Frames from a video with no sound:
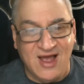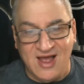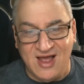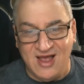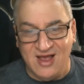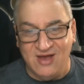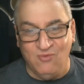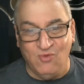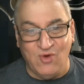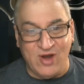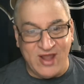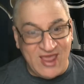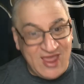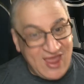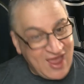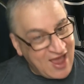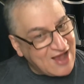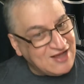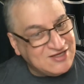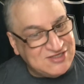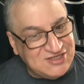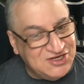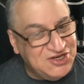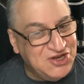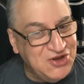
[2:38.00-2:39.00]
What he has
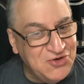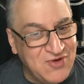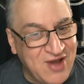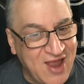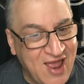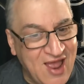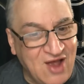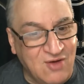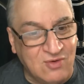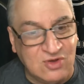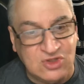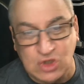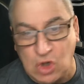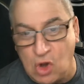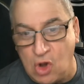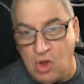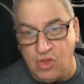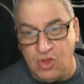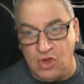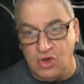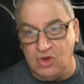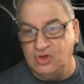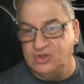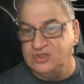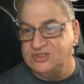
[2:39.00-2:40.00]
to do now is all
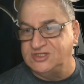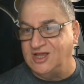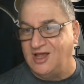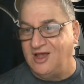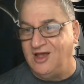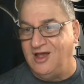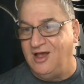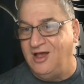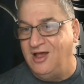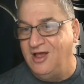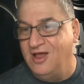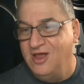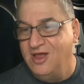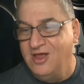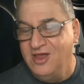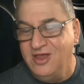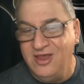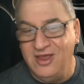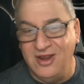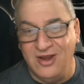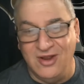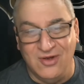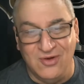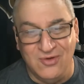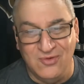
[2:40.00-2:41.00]
those,
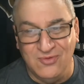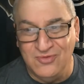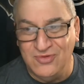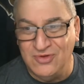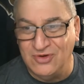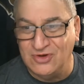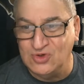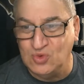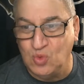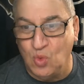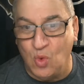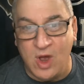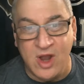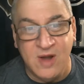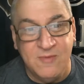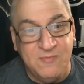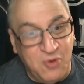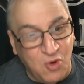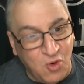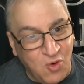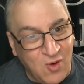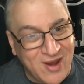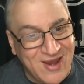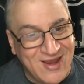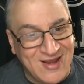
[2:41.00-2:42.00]
those 1
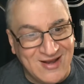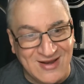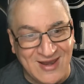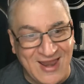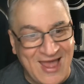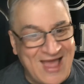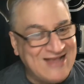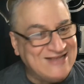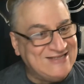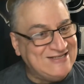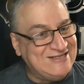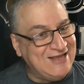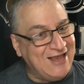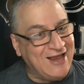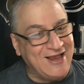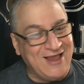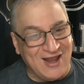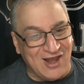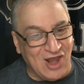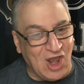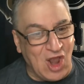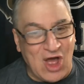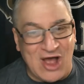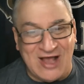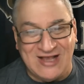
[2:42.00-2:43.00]
point last second
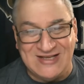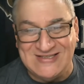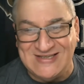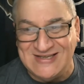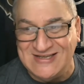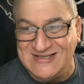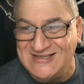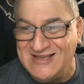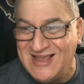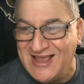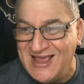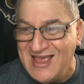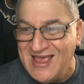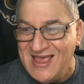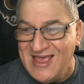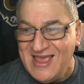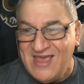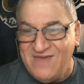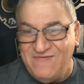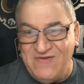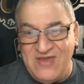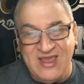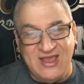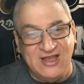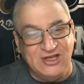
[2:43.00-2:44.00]
losses. If
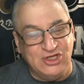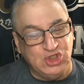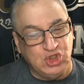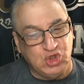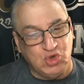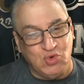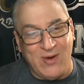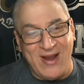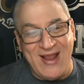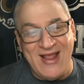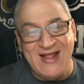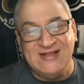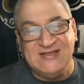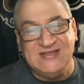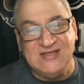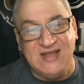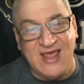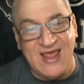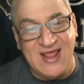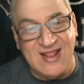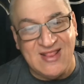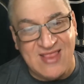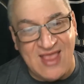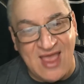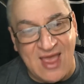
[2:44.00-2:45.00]
he could
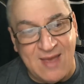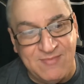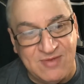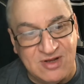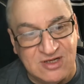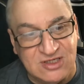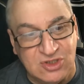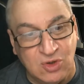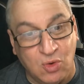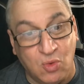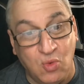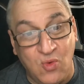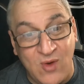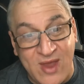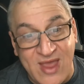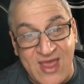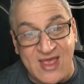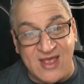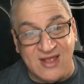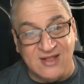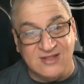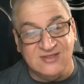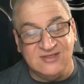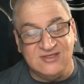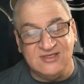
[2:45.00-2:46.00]
translate them into
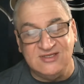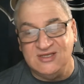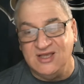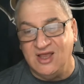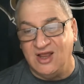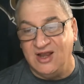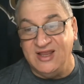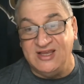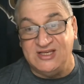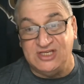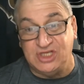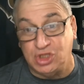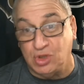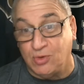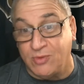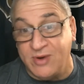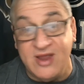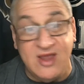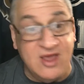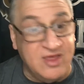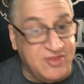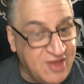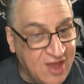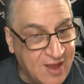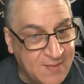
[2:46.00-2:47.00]
wins, at least 3
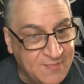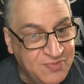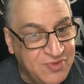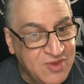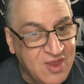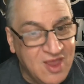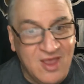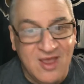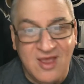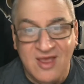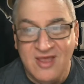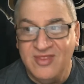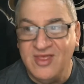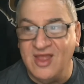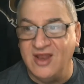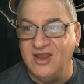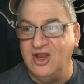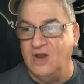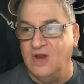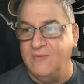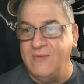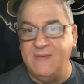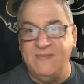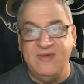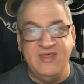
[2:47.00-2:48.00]
of them, then,
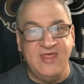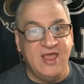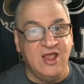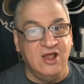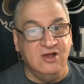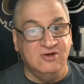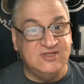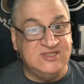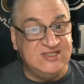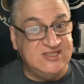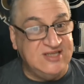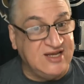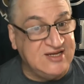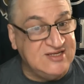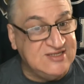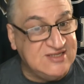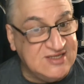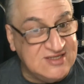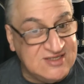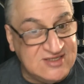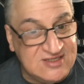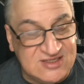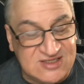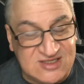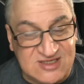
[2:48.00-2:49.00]
maybe they go
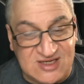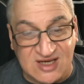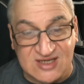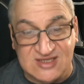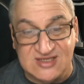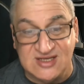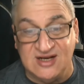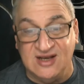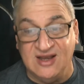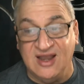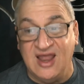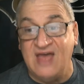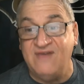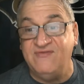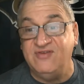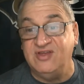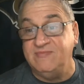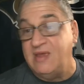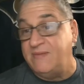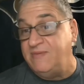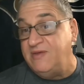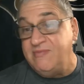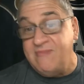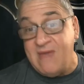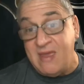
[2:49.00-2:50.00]
6-11.
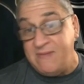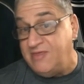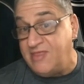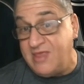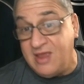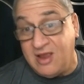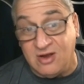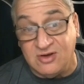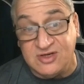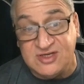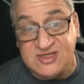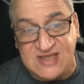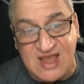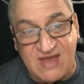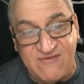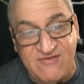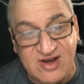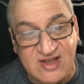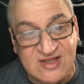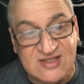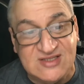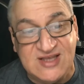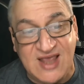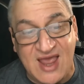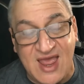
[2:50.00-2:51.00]
Maybe they go
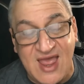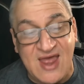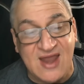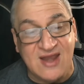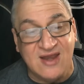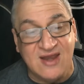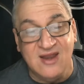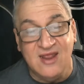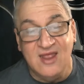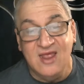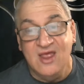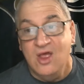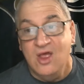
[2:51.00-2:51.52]
7-10.